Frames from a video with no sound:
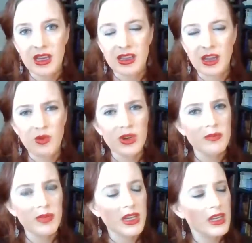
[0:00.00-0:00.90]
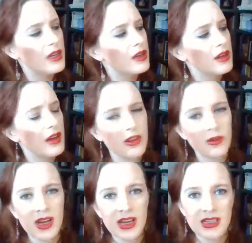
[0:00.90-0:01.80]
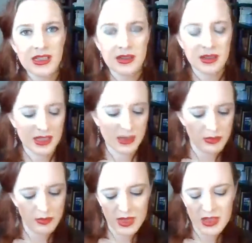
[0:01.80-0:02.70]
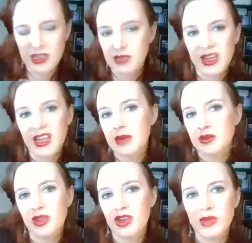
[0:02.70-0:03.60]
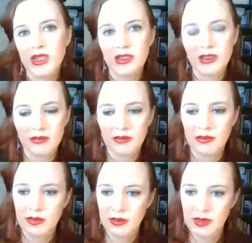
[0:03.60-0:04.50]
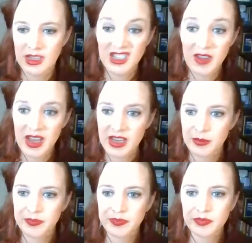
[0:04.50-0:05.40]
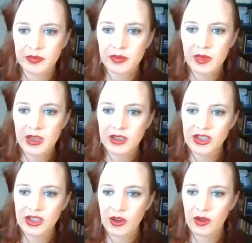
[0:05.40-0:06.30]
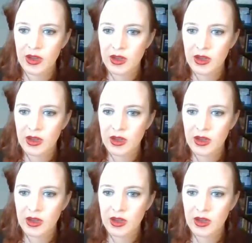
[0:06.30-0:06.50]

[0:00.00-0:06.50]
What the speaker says: they wouldn't be otherwise, except they like to play games with humans because it's fun. So